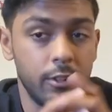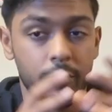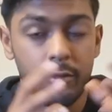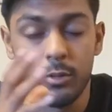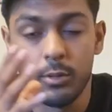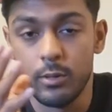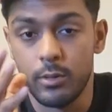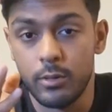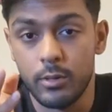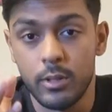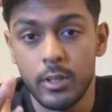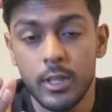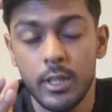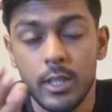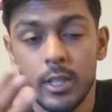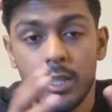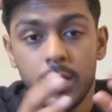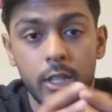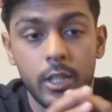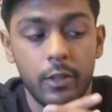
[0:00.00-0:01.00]

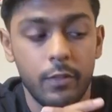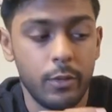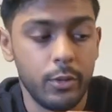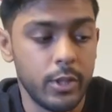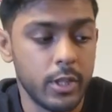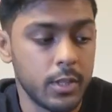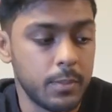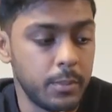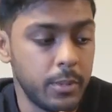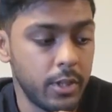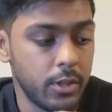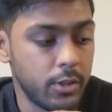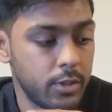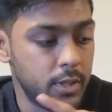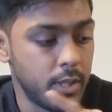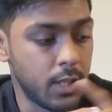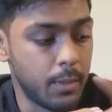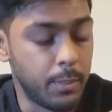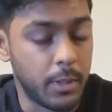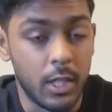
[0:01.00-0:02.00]
if you're just
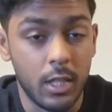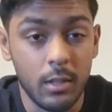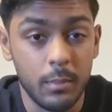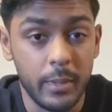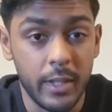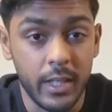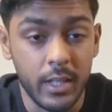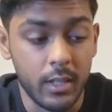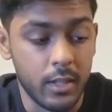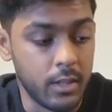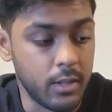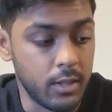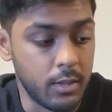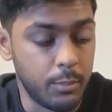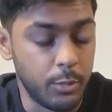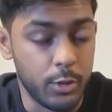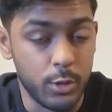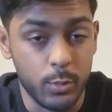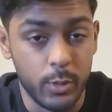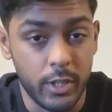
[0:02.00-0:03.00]
purchasing a power bank
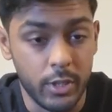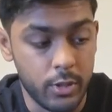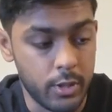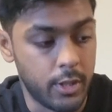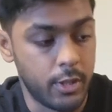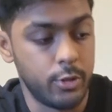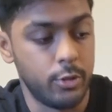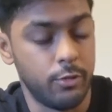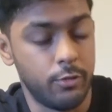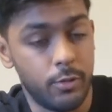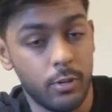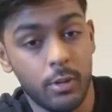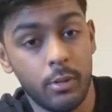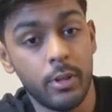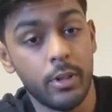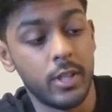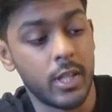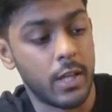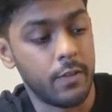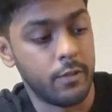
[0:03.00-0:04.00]
because you want to charge your phone
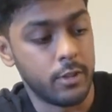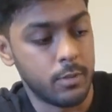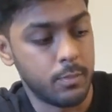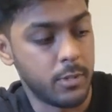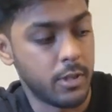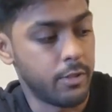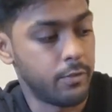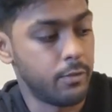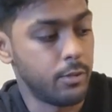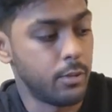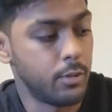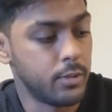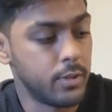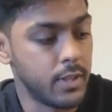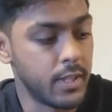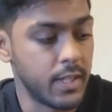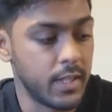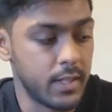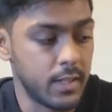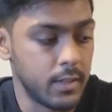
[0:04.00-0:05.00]
and you have a smartphone,
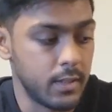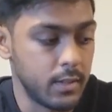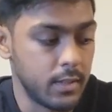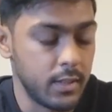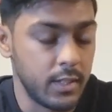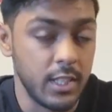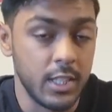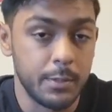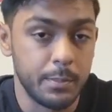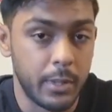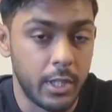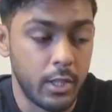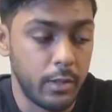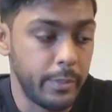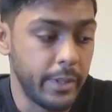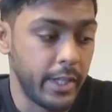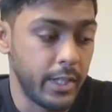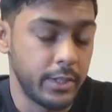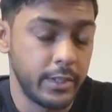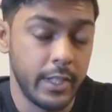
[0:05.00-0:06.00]
then these power
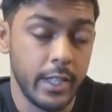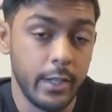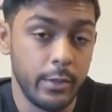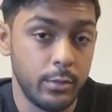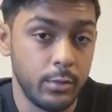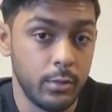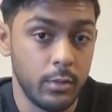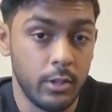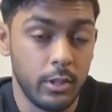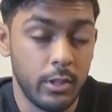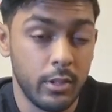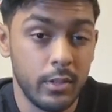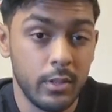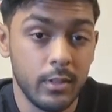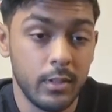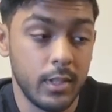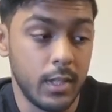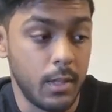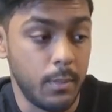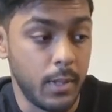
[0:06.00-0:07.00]
banks take too long.
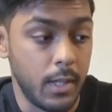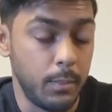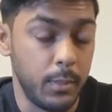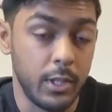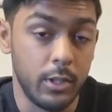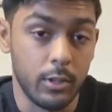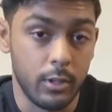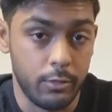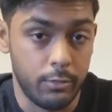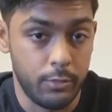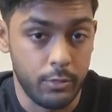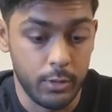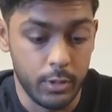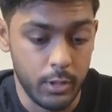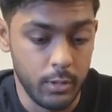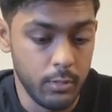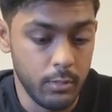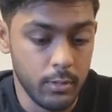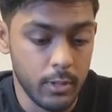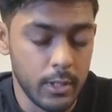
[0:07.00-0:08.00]
They may be not for
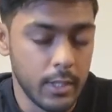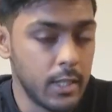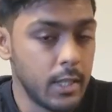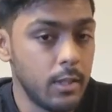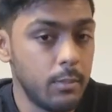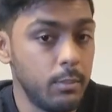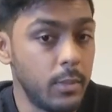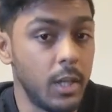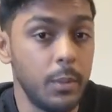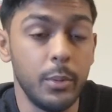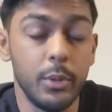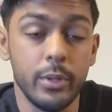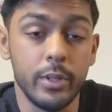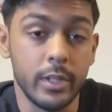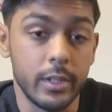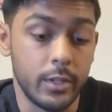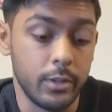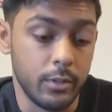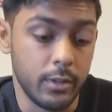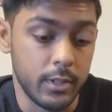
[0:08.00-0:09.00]
you. Maybe you
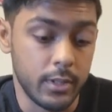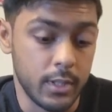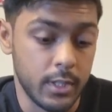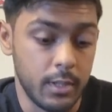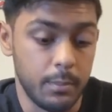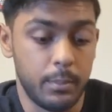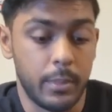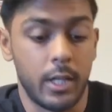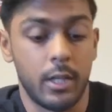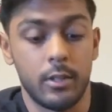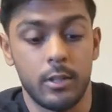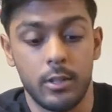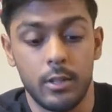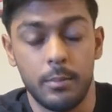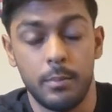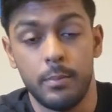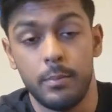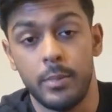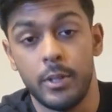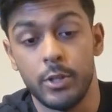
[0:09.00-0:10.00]
need to consider
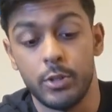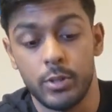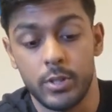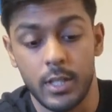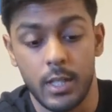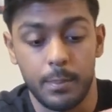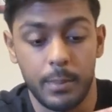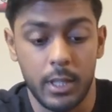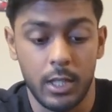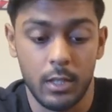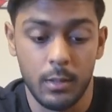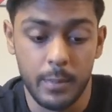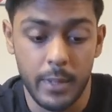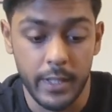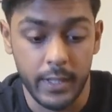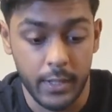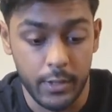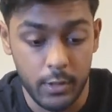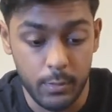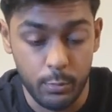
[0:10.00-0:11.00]
purchasing a power
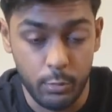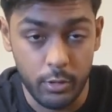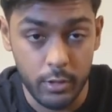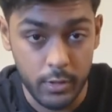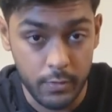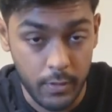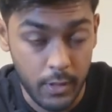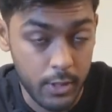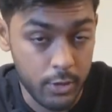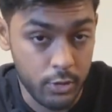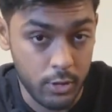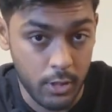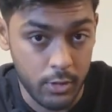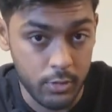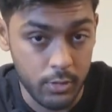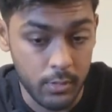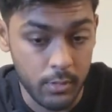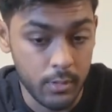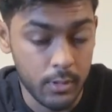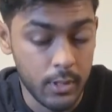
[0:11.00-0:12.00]
bank that supports fast
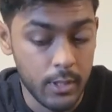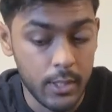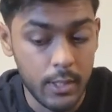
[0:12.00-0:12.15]
charging.